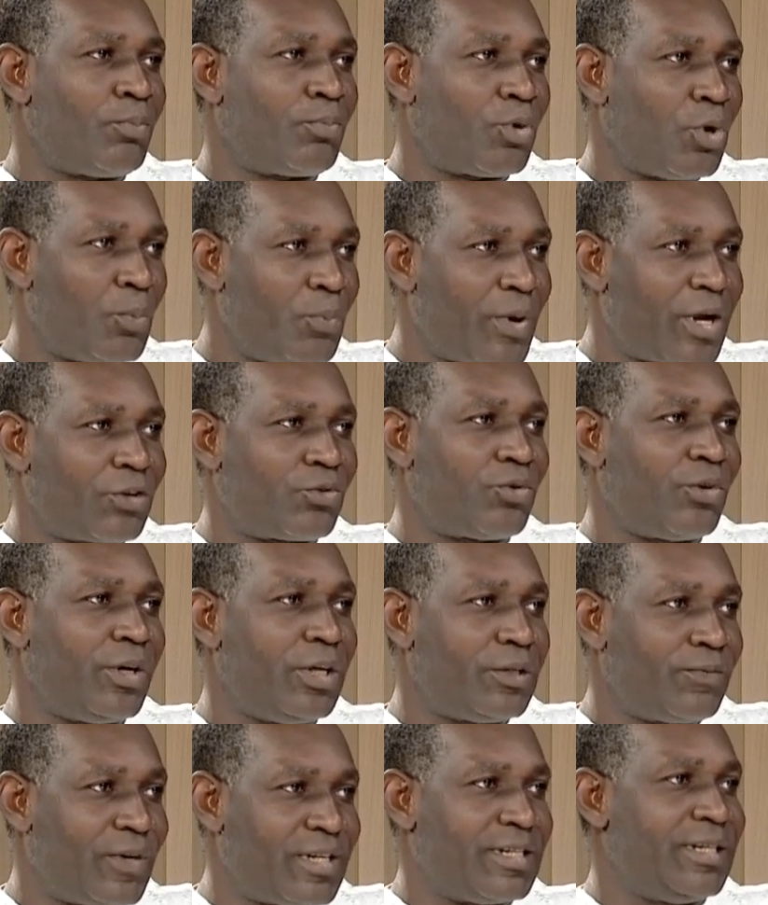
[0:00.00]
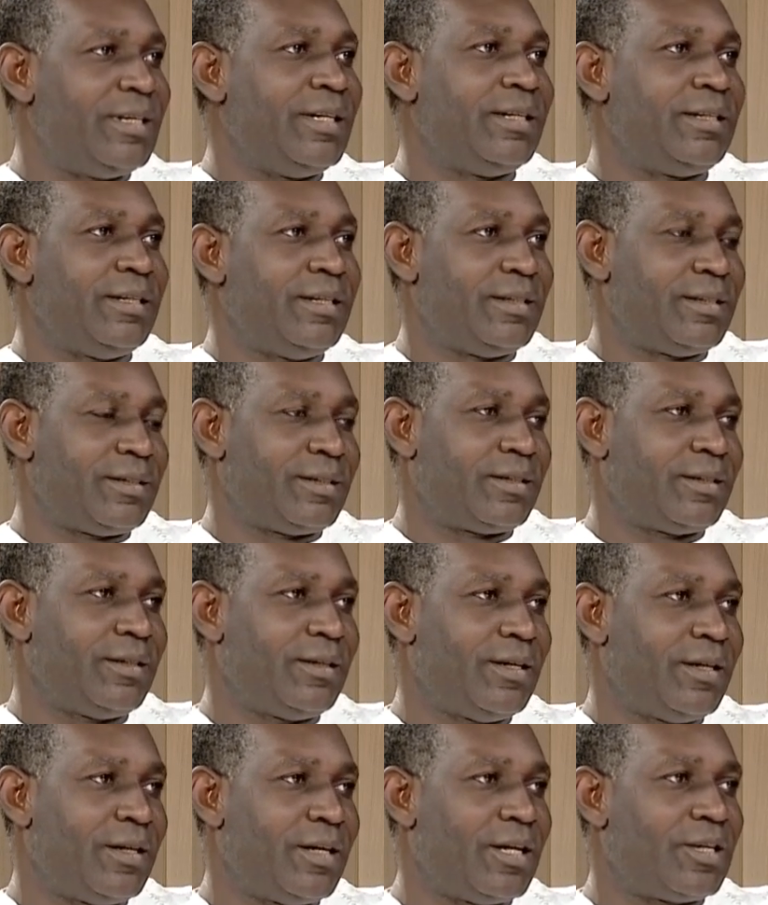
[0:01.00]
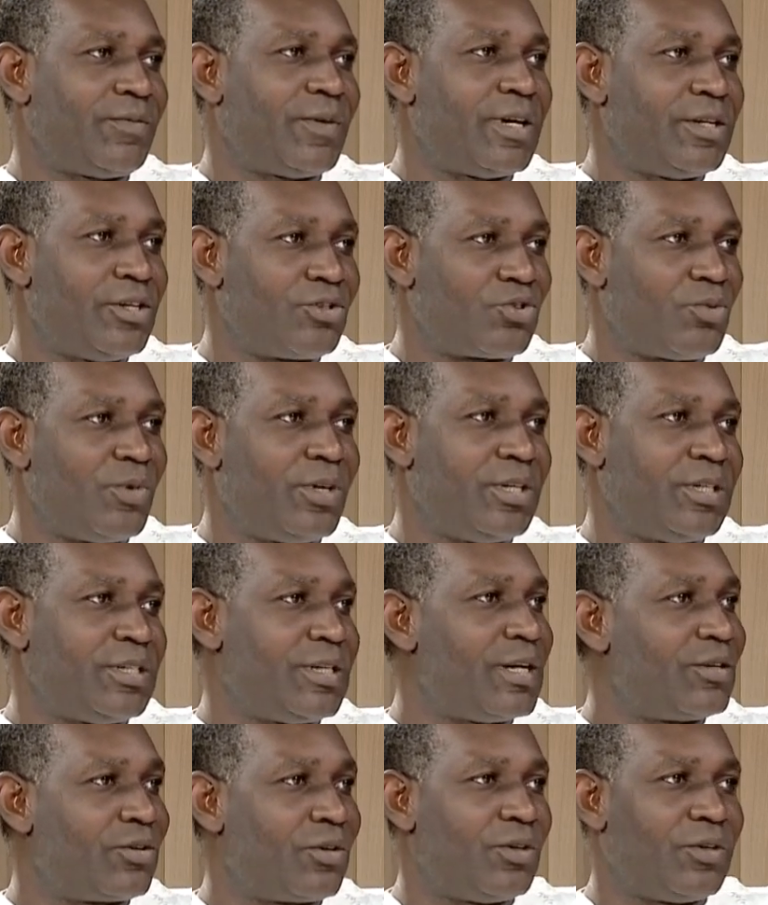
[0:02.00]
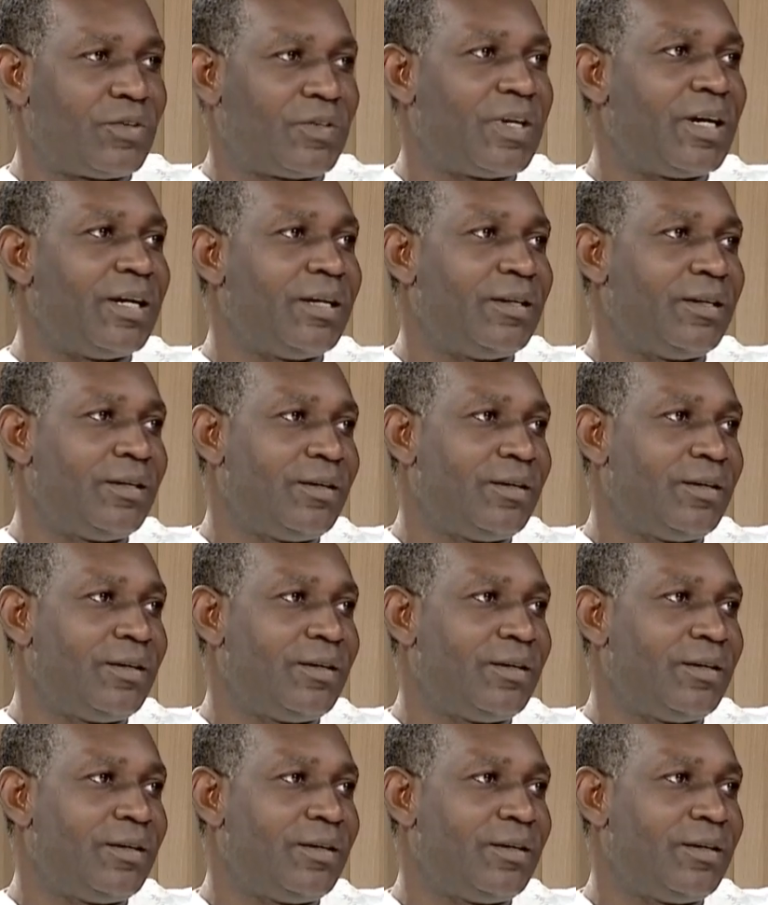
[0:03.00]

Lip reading: proper storage facilities as far as these commodities are concerned.